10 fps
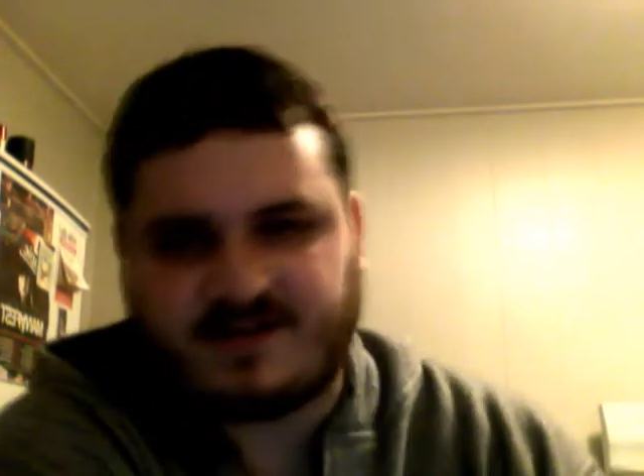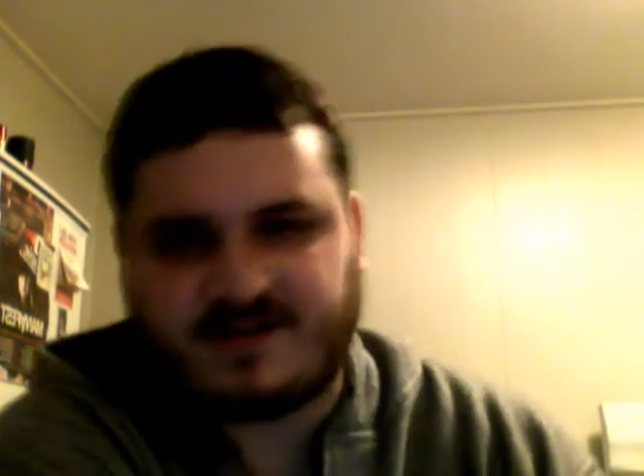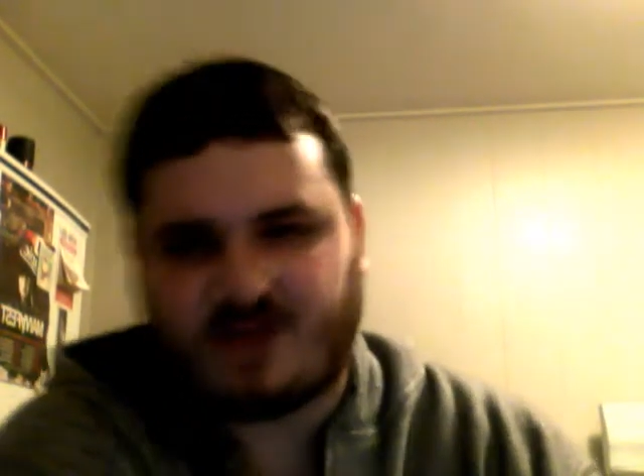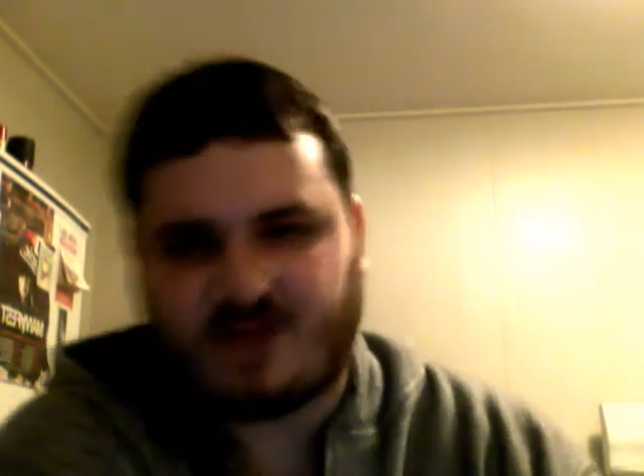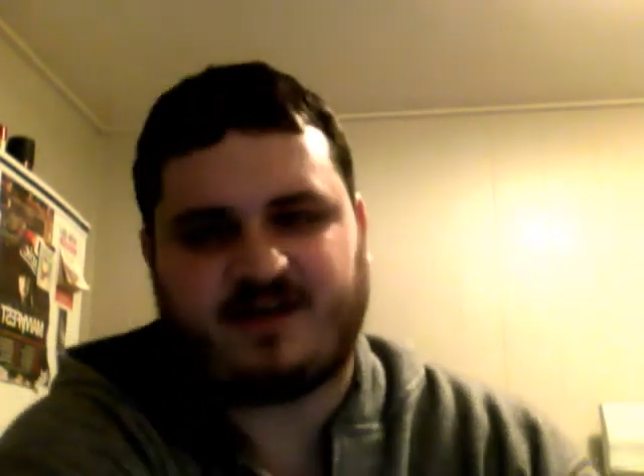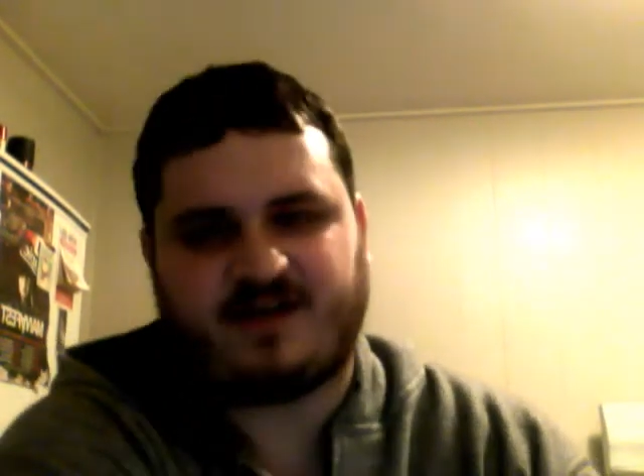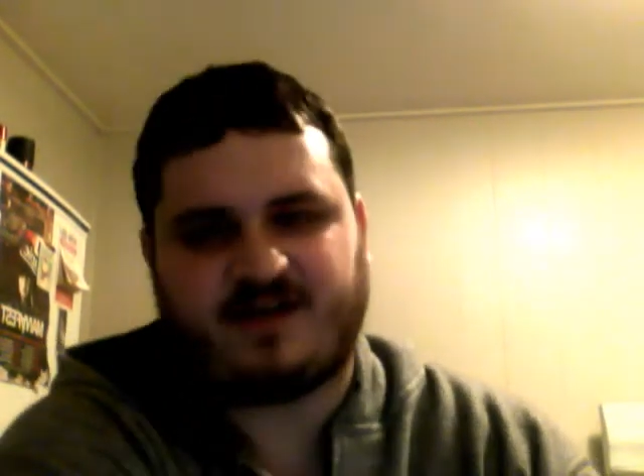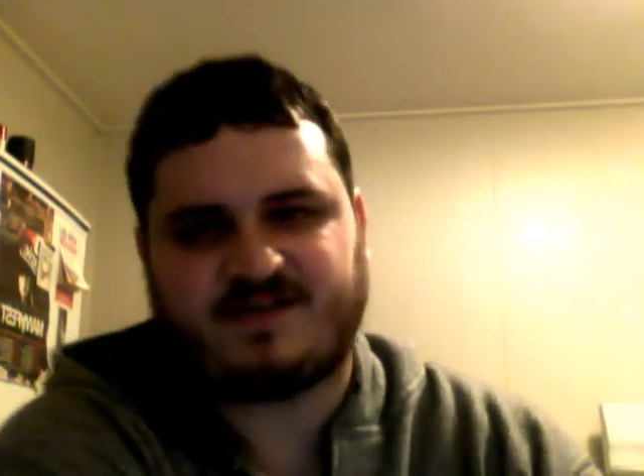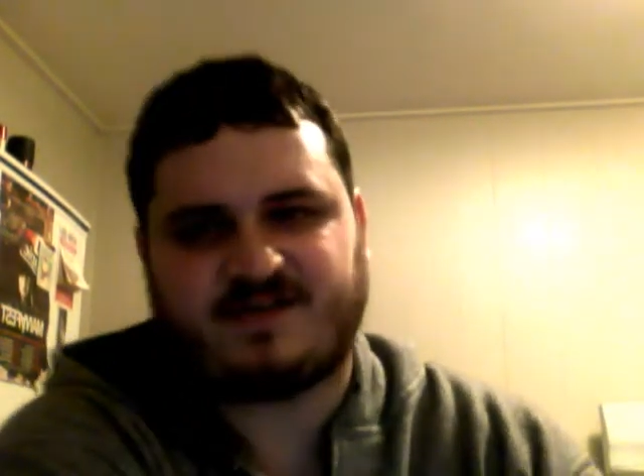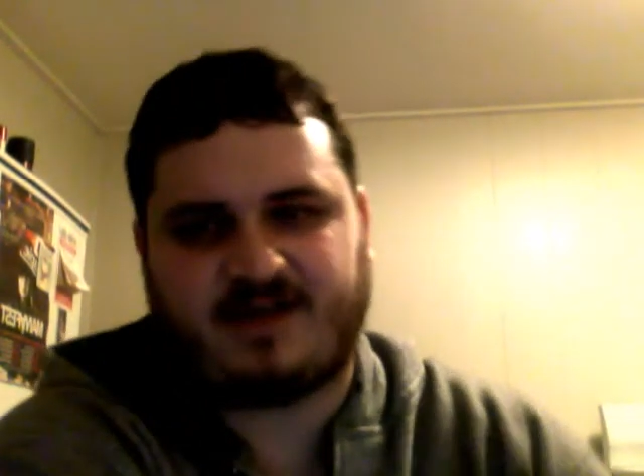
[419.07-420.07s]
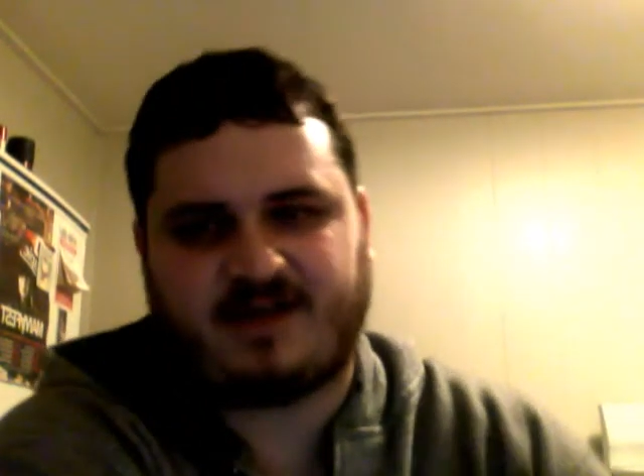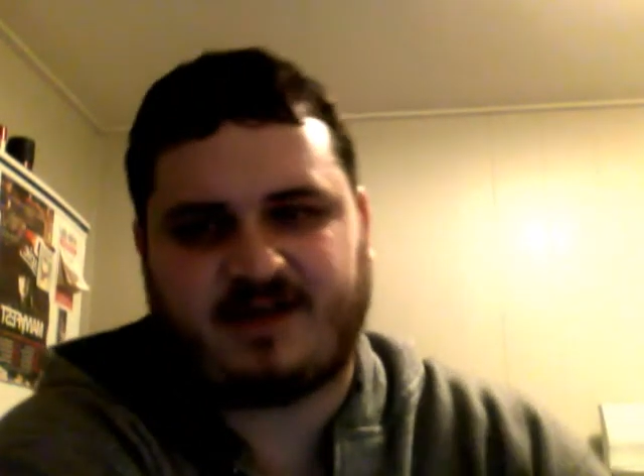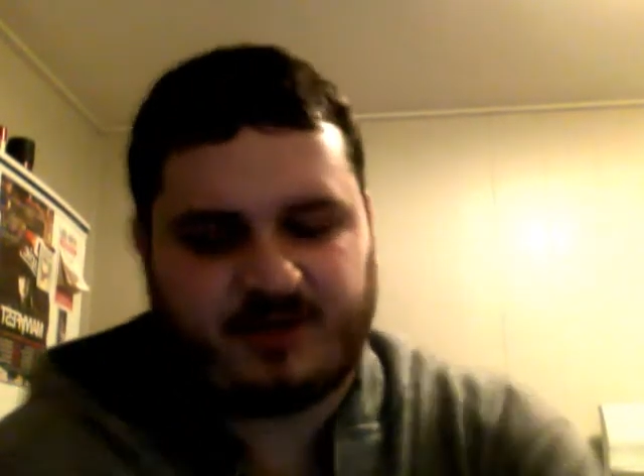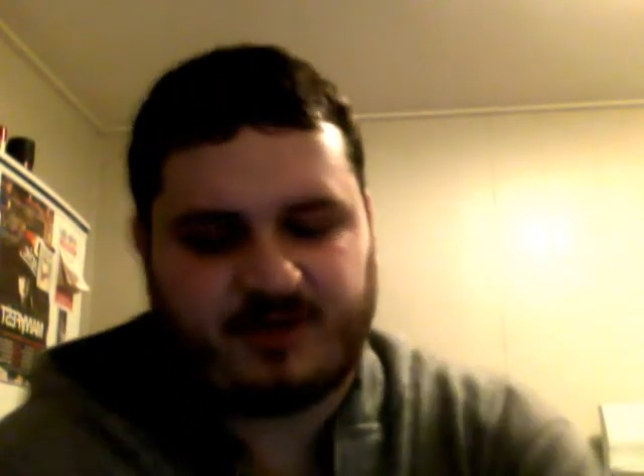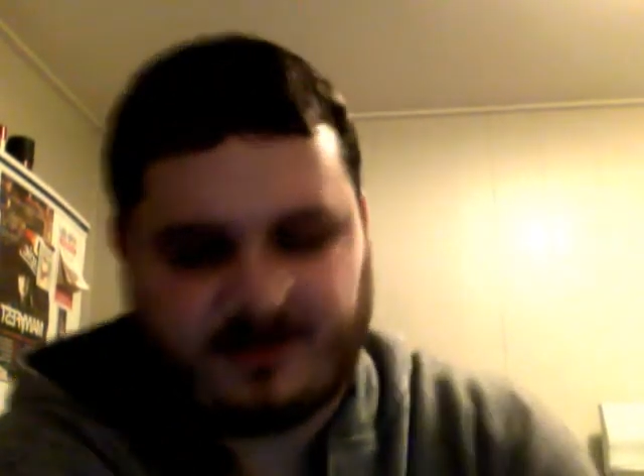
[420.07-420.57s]
all that it is. Okay, I
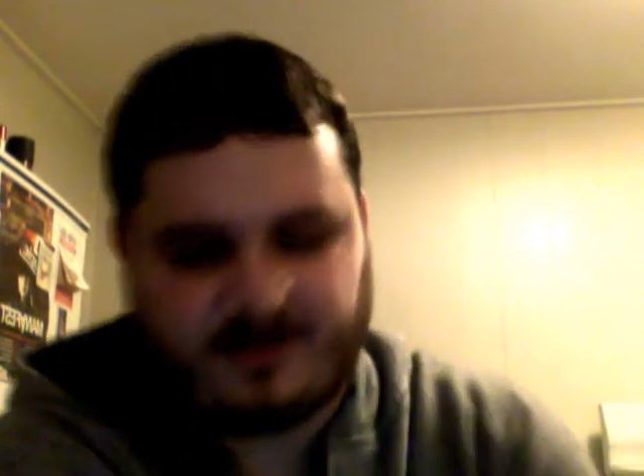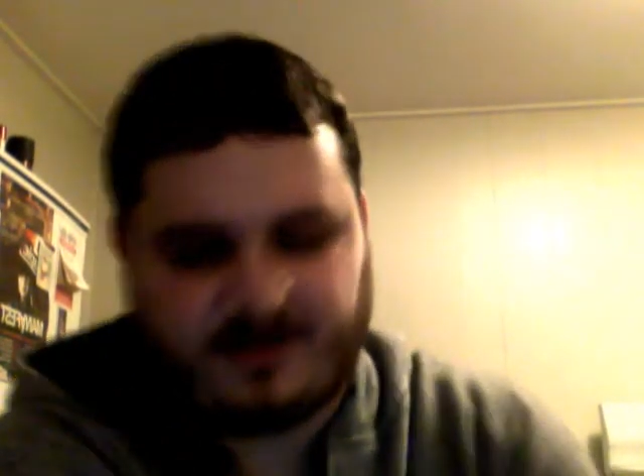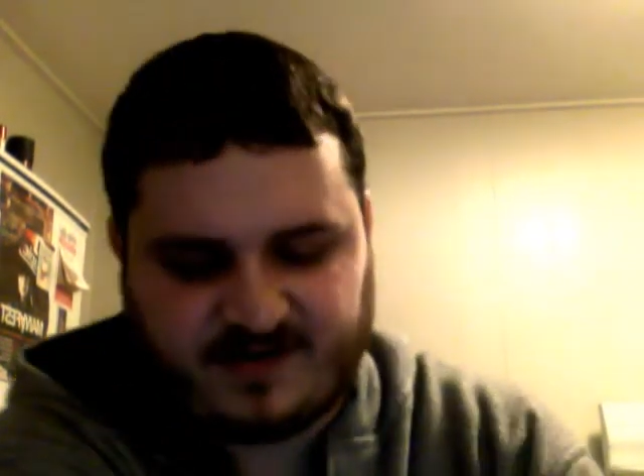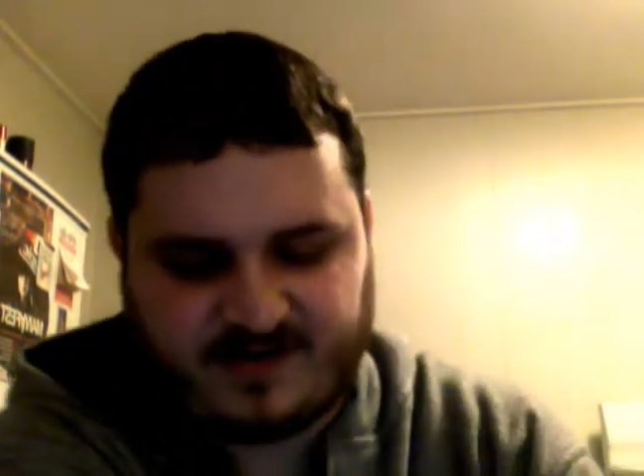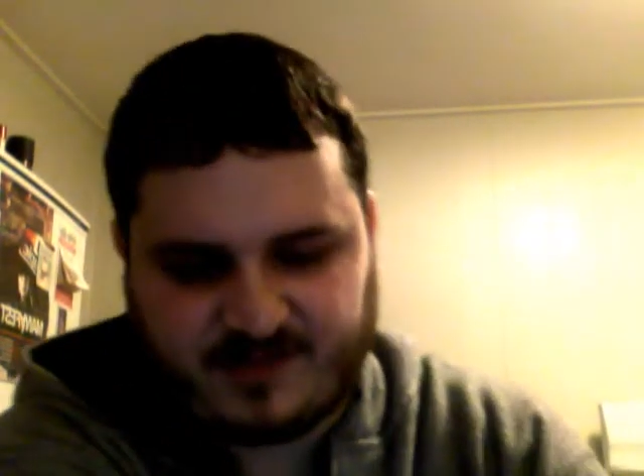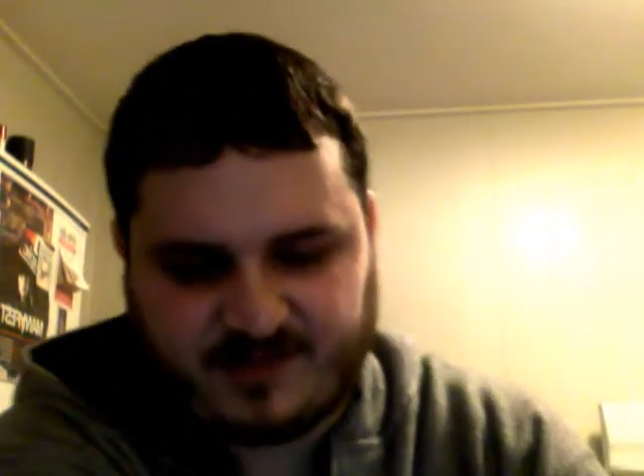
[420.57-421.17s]
want to try to find something